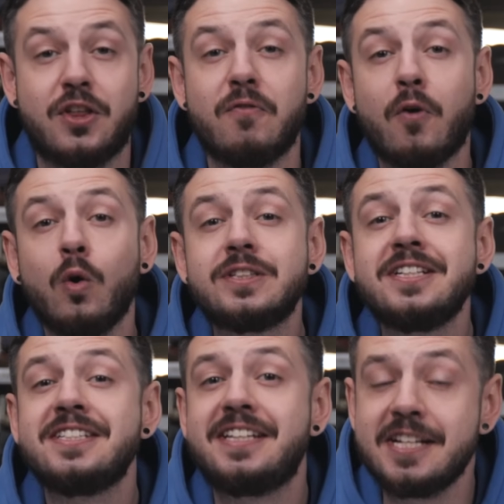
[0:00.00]
the
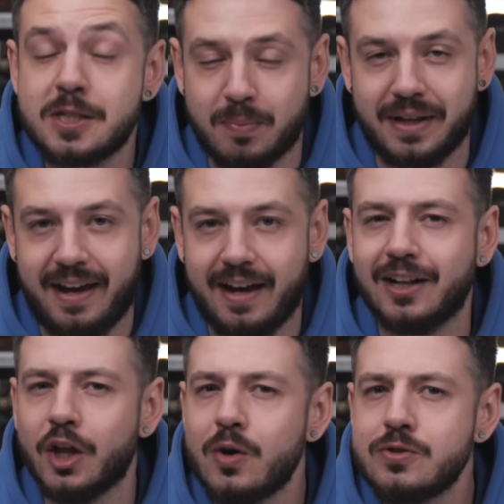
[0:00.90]
folding display
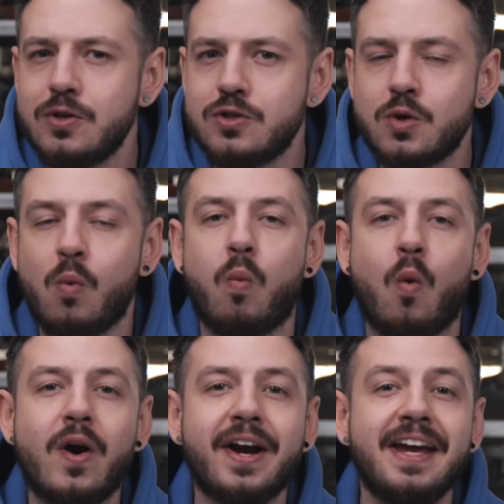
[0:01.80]
allows you to
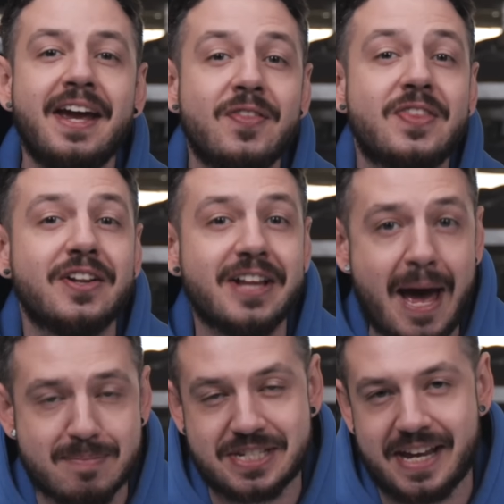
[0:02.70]
work in the
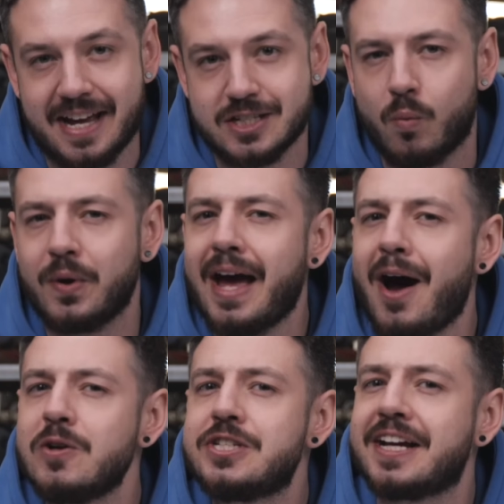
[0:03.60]
lab stand
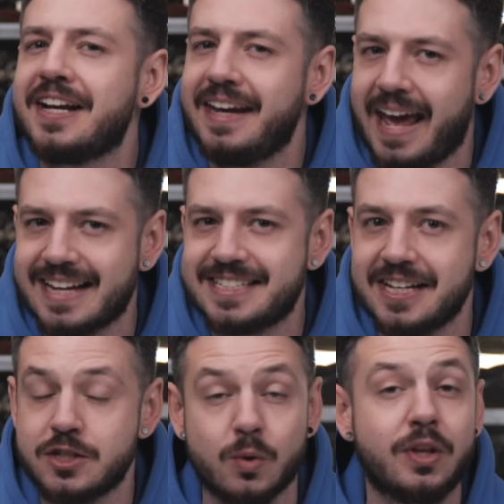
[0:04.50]
without
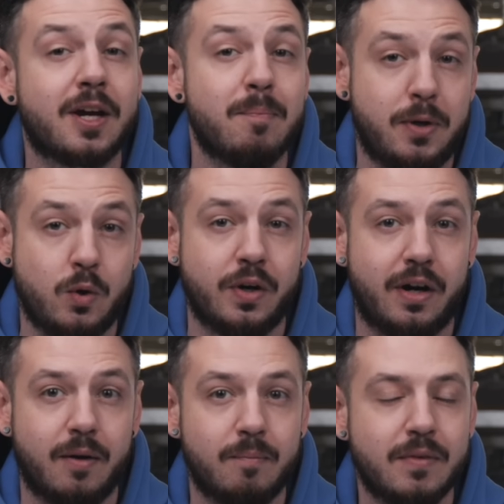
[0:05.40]
connecting to the computer.